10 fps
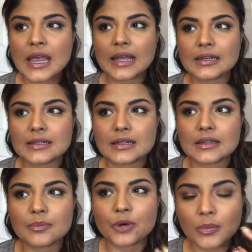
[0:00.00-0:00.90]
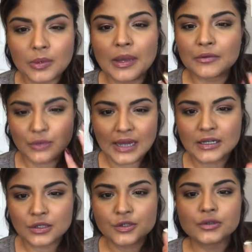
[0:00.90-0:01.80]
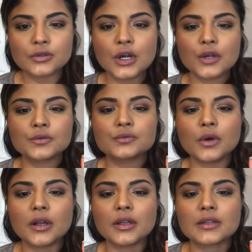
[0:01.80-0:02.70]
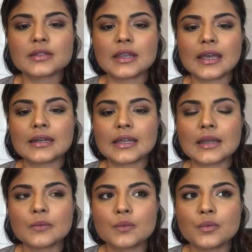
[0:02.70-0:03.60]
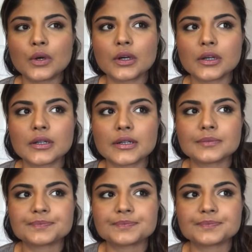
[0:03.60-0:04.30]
And the problem I ran into was that it would